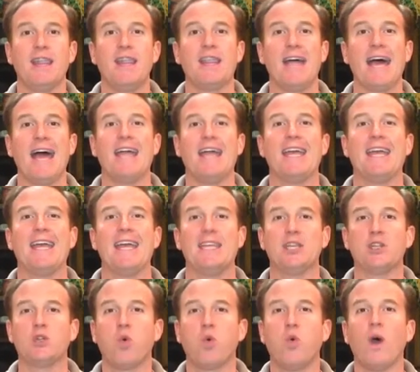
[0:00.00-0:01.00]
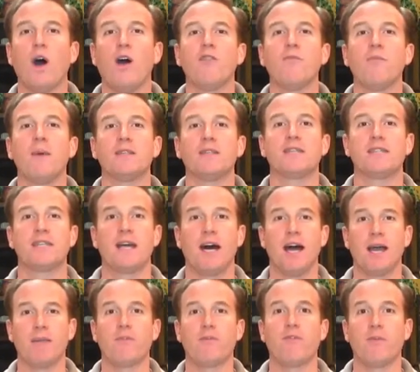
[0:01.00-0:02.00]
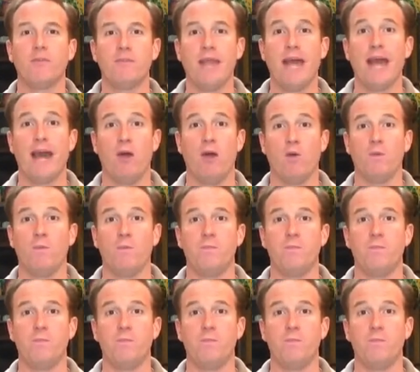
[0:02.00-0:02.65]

that in 12 months' time from now,